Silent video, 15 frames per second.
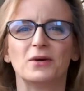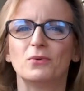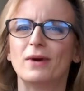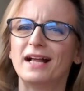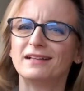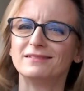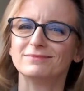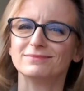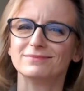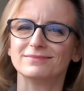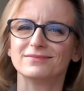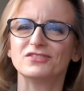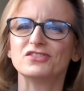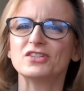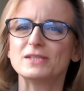Well,
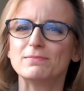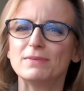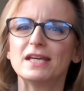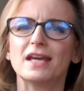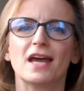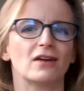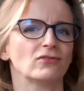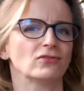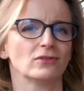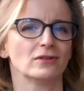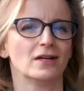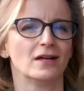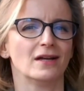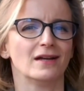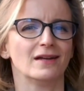just be
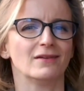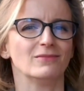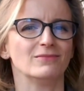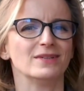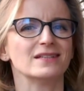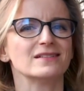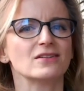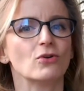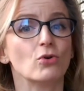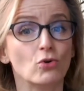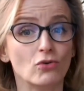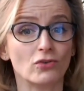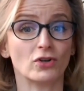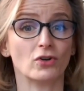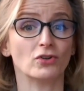careful, because
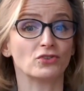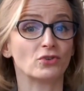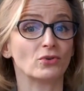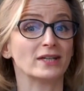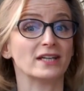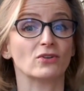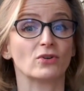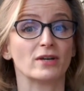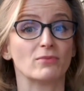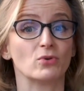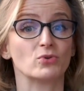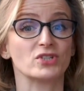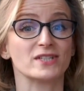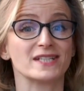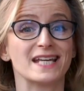over-controlling your
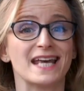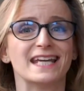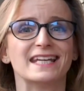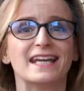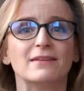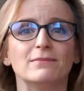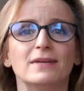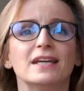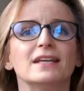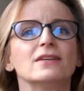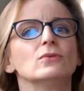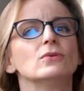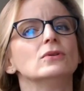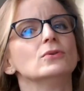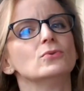emotions can make
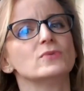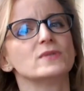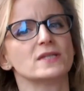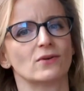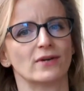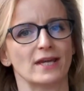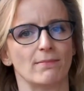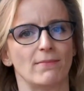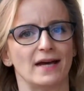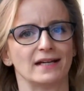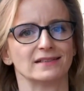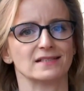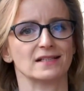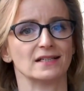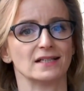you lose your
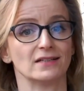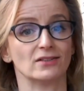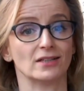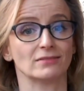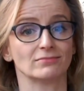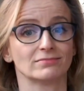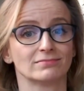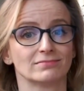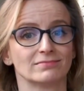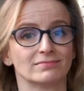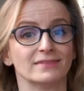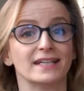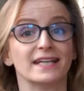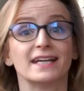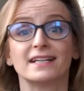impact as a leader.
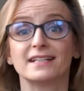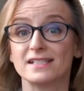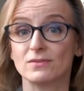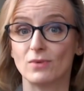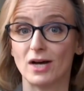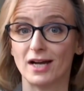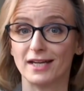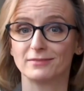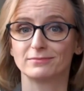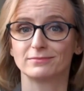Here is why.